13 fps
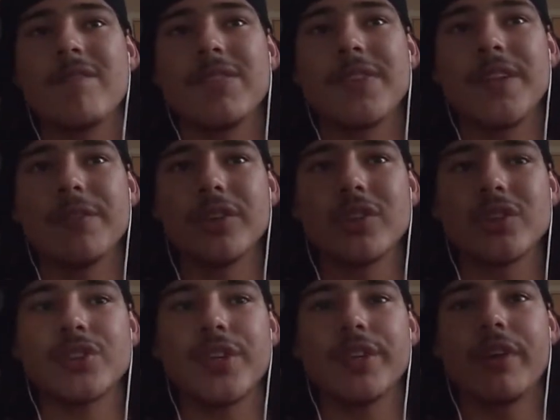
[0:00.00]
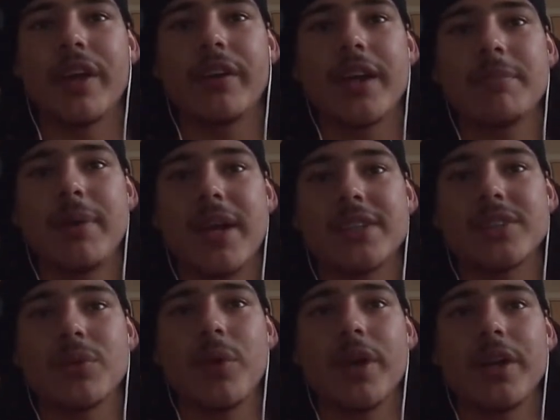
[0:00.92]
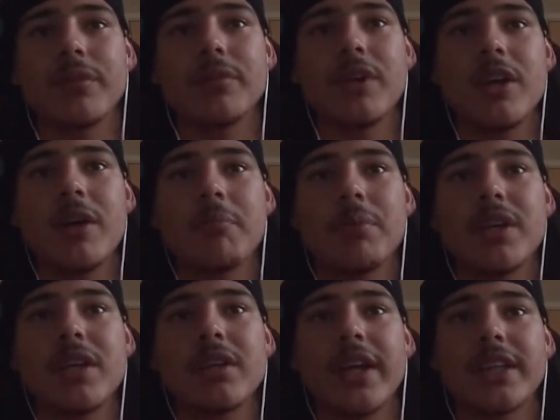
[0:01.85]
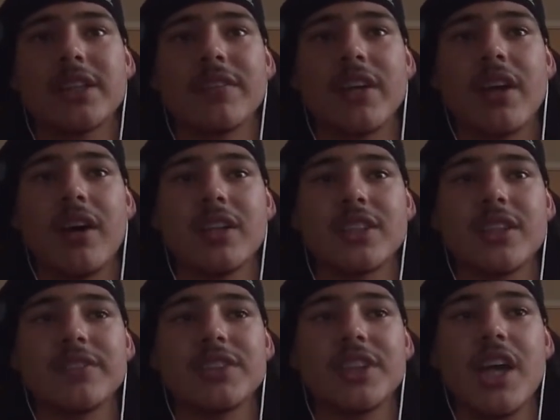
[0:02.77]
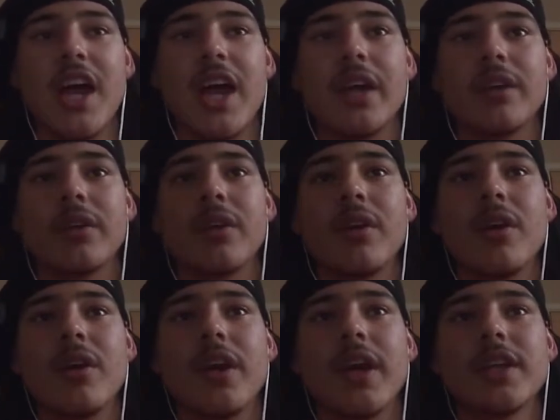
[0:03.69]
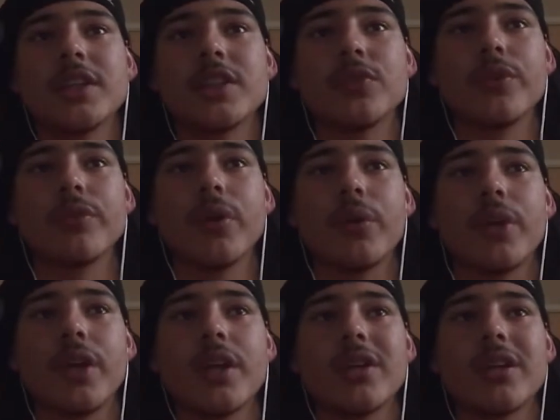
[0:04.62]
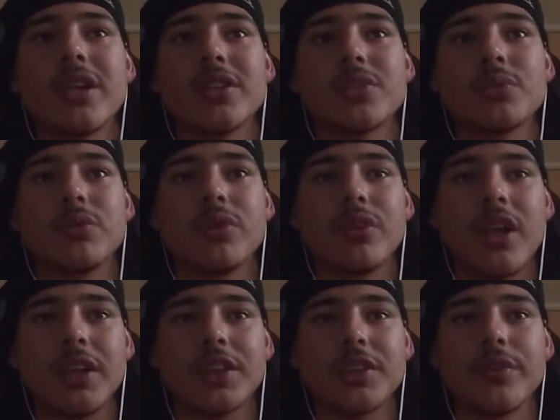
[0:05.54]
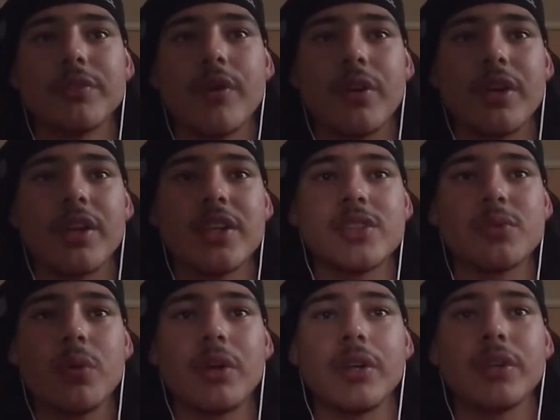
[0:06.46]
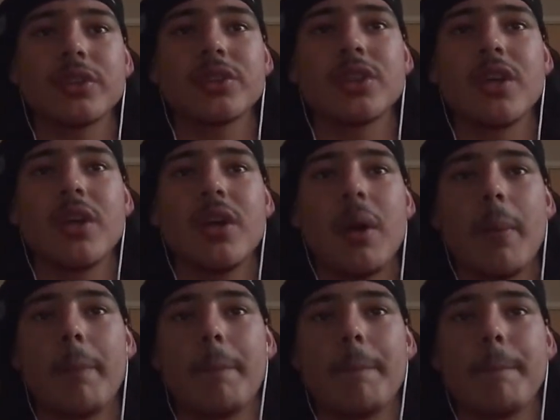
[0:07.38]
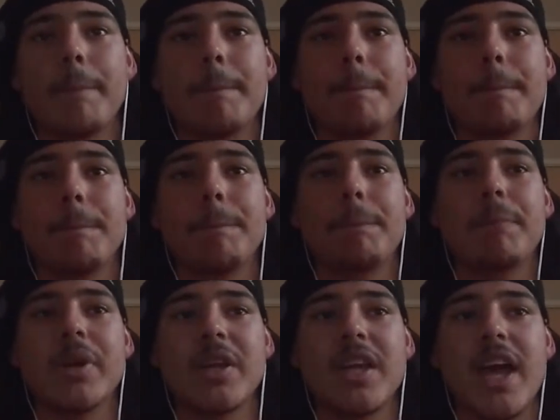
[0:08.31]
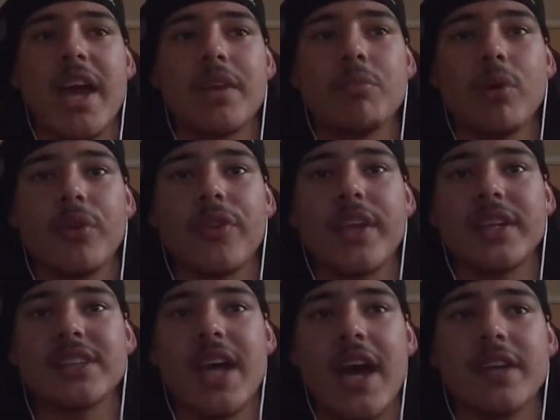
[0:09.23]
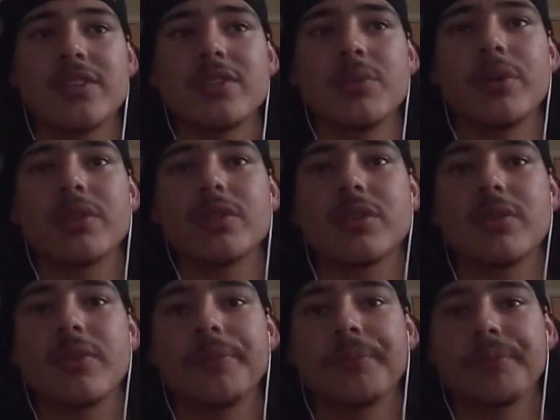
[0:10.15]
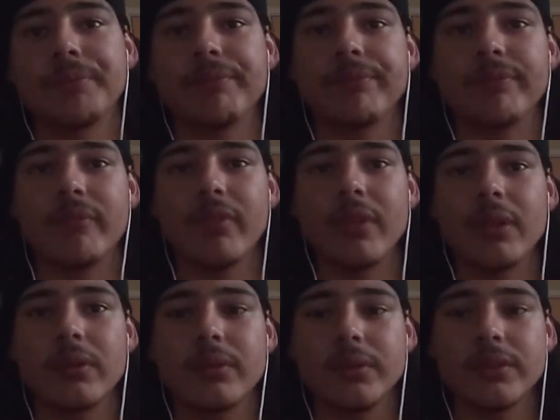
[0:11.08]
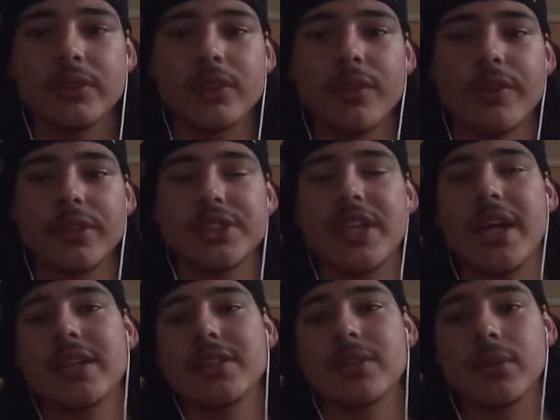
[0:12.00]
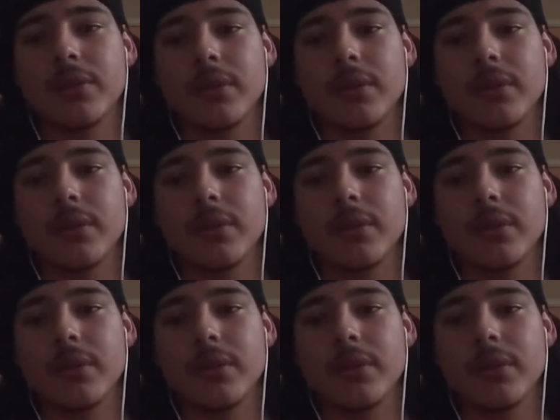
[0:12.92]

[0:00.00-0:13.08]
The original screenwriter had passed away, but he liked some of the concepts he had and just rewrote it in his, not just rewrote it in his words, but he had more things to add to it. So there's that.